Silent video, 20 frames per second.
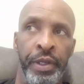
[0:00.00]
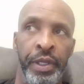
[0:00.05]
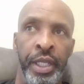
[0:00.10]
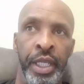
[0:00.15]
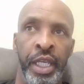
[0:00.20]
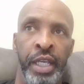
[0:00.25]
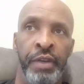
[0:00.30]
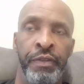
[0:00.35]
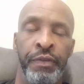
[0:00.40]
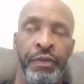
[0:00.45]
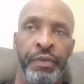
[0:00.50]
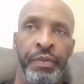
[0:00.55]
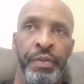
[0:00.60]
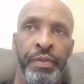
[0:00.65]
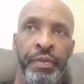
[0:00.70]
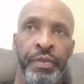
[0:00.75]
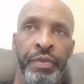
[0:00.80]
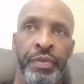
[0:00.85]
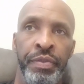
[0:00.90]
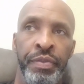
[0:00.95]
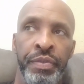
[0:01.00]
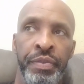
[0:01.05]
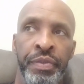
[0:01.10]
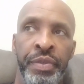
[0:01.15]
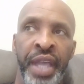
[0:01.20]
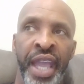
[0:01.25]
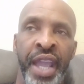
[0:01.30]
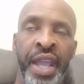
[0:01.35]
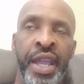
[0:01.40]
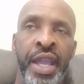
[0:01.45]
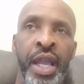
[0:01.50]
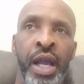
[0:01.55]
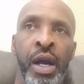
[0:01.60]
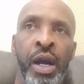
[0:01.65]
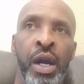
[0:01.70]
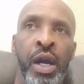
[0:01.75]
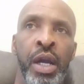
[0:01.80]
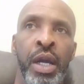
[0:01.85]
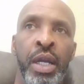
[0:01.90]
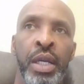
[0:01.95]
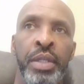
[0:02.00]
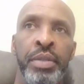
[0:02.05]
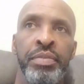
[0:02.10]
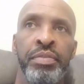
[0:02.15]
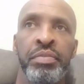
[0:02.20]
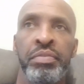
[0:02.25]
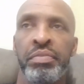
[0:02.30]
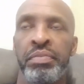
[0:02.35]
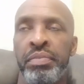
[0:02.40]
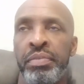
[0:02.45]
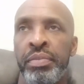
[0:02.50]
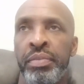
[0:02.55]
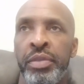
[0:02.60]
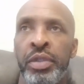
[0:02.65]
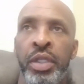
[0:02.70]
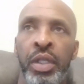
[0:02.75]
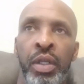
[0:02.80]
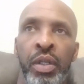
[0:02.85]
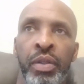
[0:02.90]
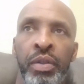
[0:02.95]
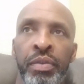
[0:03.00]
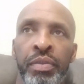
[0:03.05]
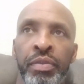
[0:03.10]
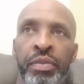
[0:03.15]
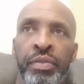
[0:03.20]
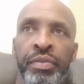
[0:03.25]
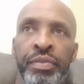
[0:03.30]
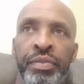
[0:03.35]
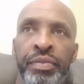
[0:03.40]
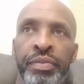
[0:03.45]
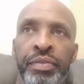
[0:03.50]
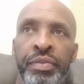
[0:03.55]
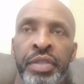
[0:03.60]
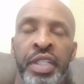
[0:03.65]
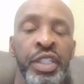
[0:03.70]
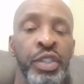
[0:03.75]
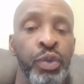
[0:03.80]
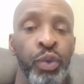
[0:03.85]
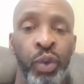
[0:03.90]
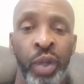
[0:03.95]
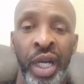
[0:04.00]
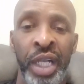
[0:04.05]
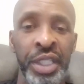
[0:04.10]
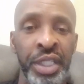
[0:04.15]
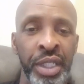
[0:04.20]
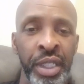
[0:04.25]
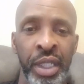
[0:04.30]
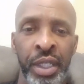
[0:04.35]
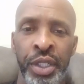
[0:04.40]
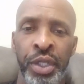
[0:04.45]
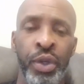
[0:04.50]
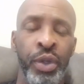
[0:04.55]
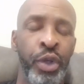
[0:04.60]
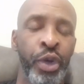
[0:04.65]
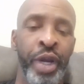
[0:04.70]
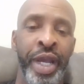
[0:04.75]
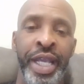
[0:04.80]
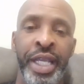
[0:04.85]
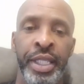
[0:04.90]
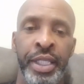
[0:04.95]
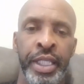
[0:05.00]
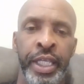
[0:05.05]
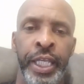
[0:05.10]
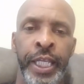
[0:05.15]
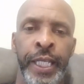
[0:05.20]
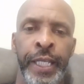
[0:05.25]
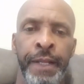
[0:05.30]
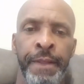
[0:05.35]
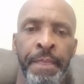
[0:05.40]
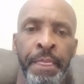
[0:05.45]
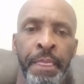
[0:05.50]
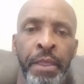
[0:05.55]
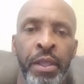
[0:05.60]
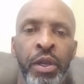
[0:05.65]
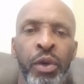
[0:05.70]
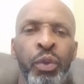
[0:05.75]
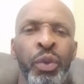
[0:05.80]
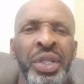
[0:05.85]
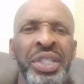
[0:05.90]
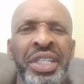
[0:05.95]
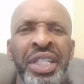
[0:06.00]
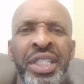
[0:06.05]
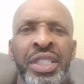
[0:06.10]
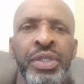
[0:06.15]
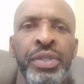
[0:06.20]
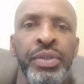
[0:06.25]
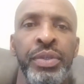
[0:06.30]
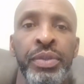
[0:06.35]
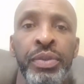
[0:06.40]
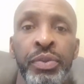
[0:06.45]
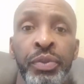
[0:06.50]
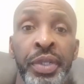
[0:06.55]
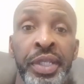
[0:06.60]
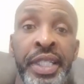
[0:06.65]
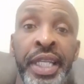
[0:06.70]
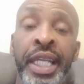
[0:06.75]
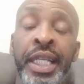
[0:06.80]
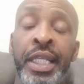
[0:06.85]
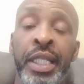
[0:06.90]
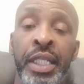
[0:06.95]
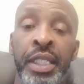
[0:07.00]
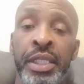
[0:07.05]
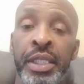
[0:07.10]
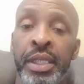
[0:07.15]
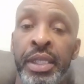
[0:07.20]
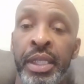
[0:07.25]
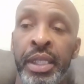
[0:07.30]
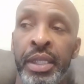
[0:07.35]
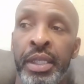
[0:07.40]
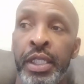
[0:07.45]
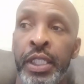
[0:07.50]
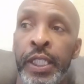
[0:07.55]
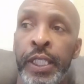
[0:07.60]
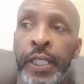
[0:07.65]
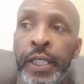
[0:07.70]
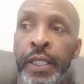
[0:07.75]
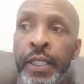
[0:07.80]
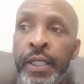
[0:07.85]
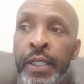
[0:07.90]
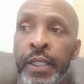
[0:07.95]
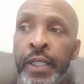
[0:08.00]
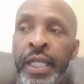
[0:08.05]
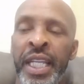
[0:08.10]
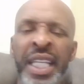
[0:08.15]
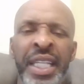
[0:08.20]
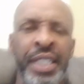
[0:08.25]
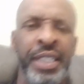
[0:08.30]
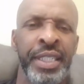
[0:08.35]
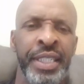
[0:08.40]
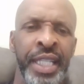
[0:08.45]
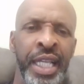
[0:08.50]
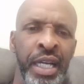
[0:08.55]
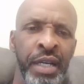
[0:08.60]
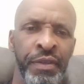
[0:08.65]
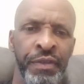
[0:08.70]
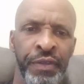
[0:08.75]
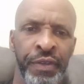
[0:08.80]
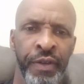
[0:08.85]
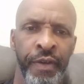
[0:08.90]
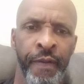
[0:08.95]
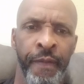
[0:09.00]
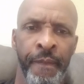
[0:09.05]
if they are, you know, this Russia-Ukraine thing, which is ridiculous in itself,